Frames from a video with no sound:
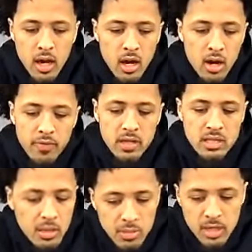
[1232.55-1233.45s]
of
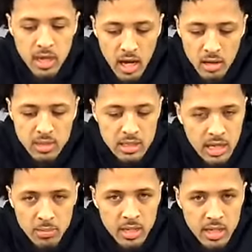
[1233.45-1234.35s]
accepting the ups,
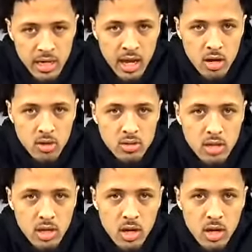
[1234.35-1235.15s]
accepting the downs,